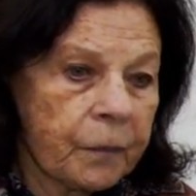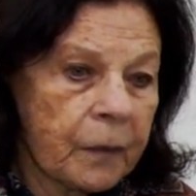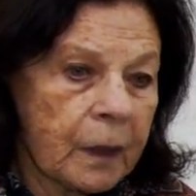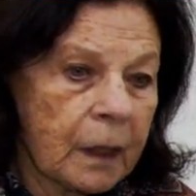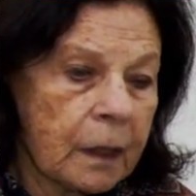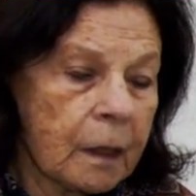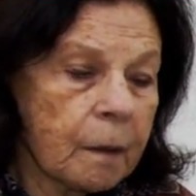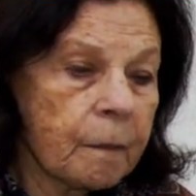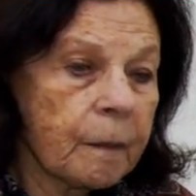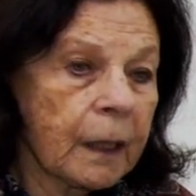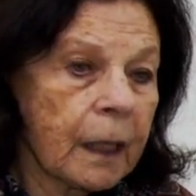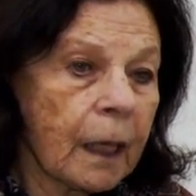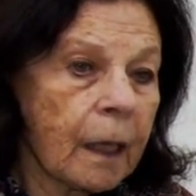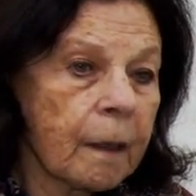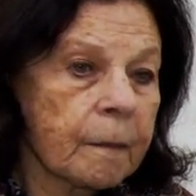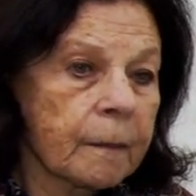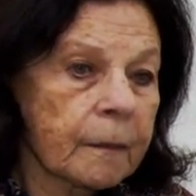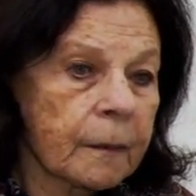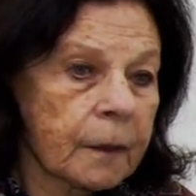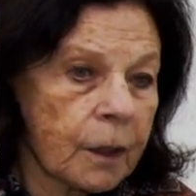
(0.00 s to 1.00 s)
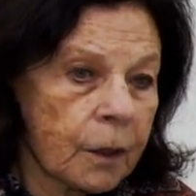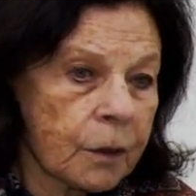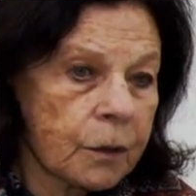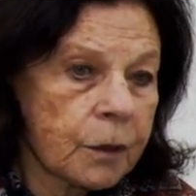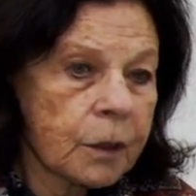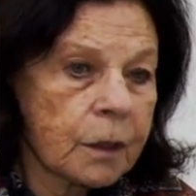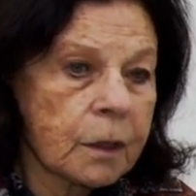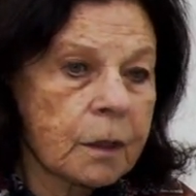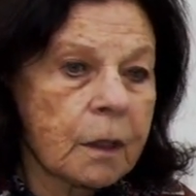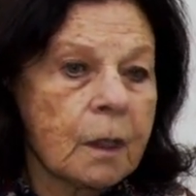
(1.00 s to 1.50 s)
And he became
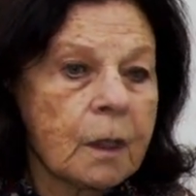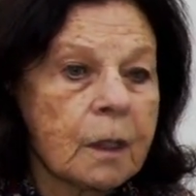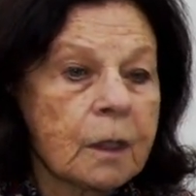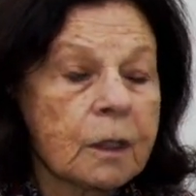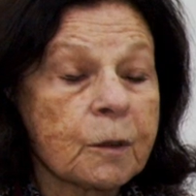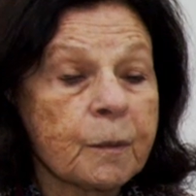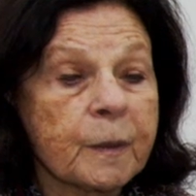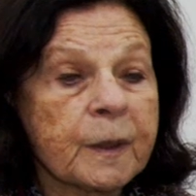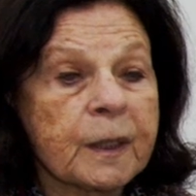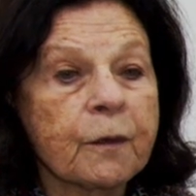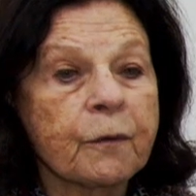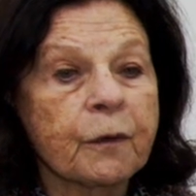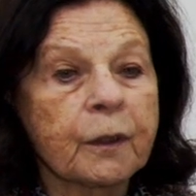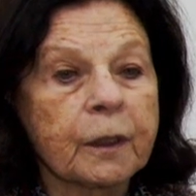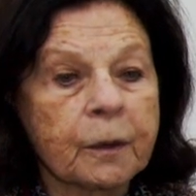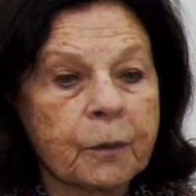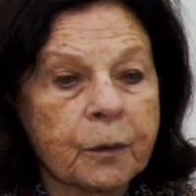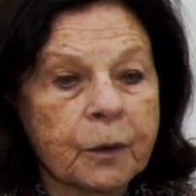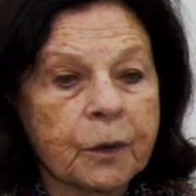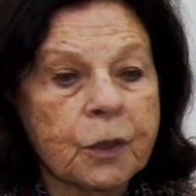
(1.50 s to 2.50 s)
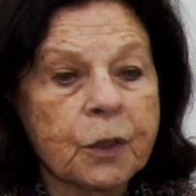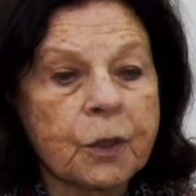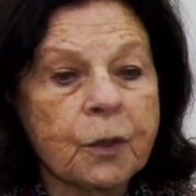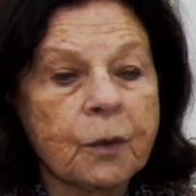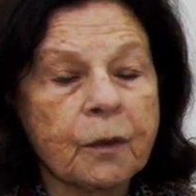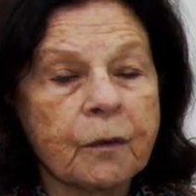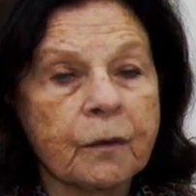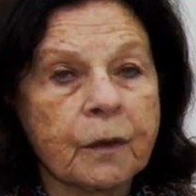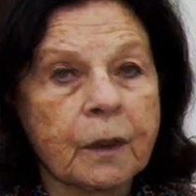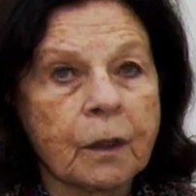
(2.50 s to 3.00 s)
close specifically with 2
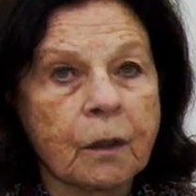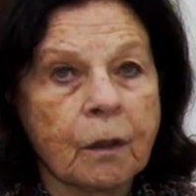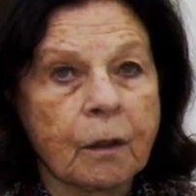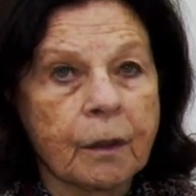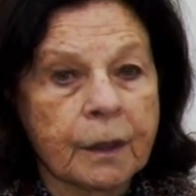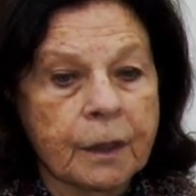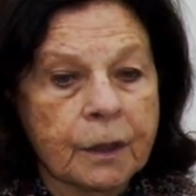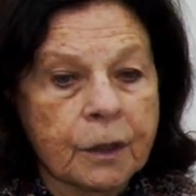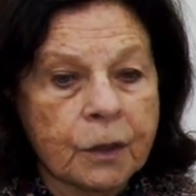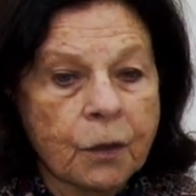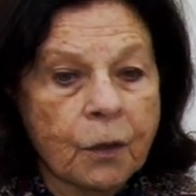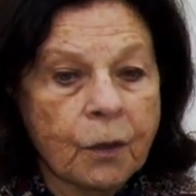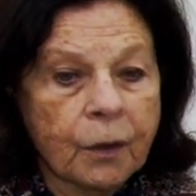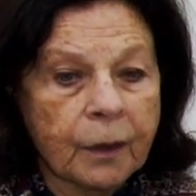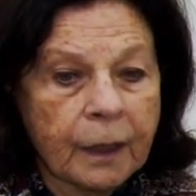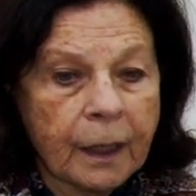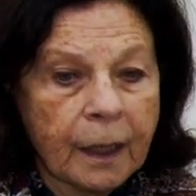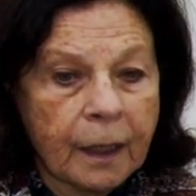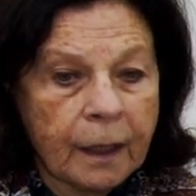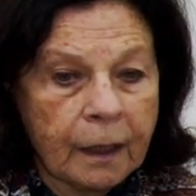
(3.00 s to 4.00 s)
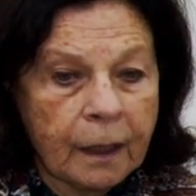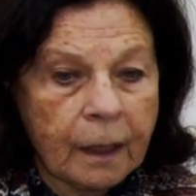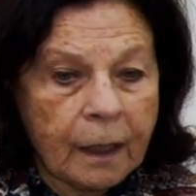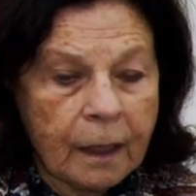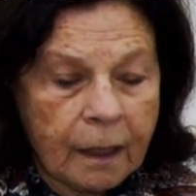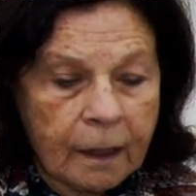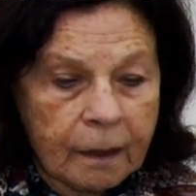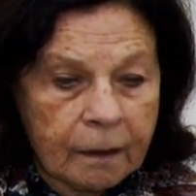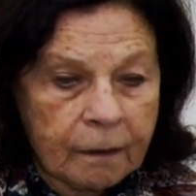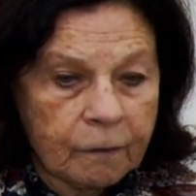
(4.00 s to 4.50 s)
of the artists, Jorge
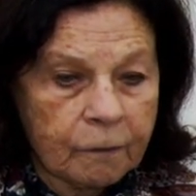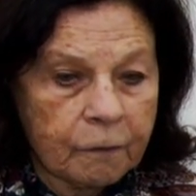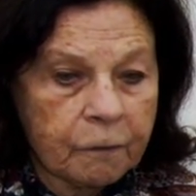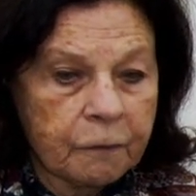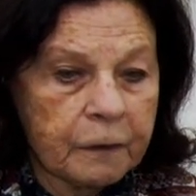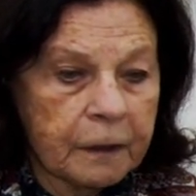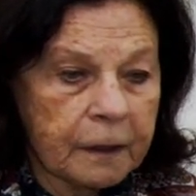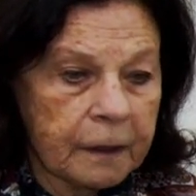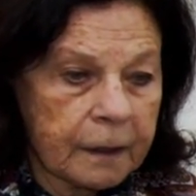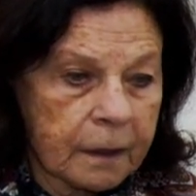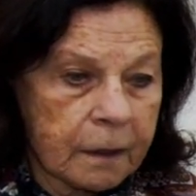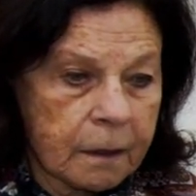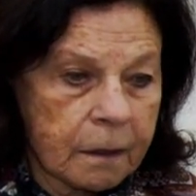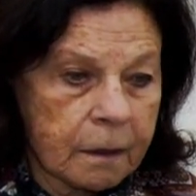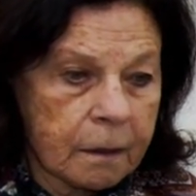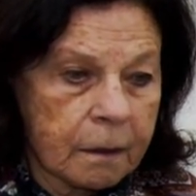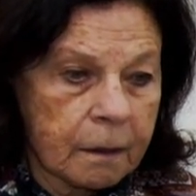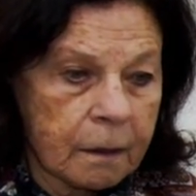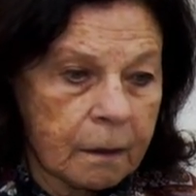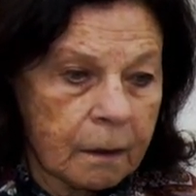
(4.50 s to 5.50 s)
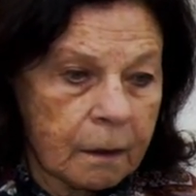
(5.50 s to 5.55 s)
and Felix,